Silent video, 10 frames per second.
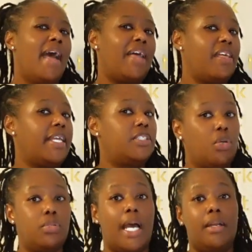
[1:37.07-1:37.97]
I think it's
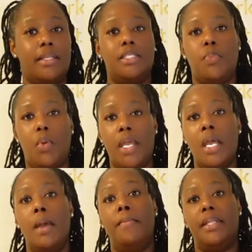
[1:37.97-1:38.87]
sold out at this point,
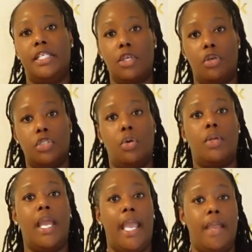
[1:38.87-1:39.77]
but this also
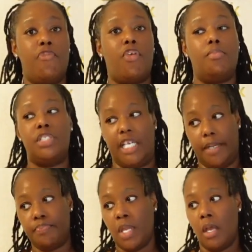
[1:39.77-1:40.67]
came from
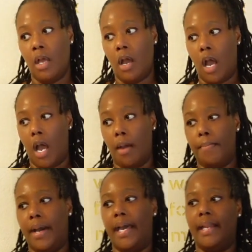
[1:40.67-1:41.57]
Shein.
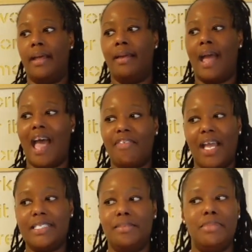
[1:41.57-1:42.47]
But I've
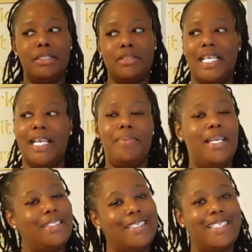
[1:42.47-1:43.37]
got some little teeny
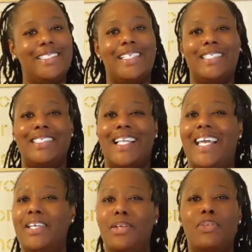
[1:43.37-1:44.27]
pieces that's just
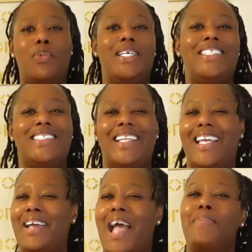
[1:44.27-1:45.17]
like, you know, the ones that's
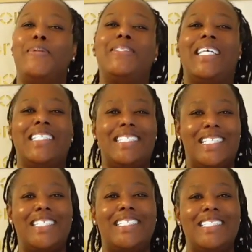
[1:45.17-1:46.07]
like, I'm posing into
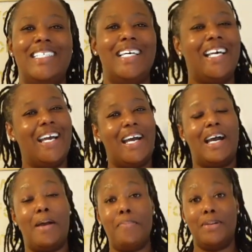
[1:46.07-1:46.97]
this.
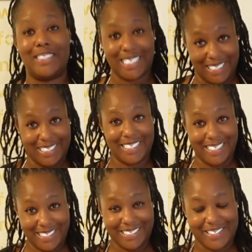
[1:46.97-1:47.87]
I'm posing into
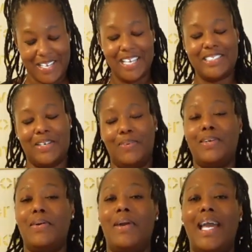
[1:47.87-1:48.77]
this. So we're
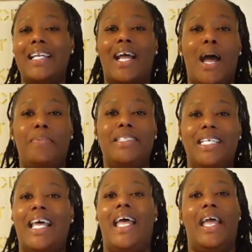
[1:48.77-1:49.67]
going to go ahead and hop into
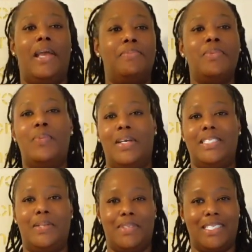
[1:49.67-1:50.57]
that, and we're going to
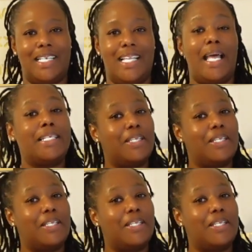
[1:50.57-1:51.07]
see what it's looking like.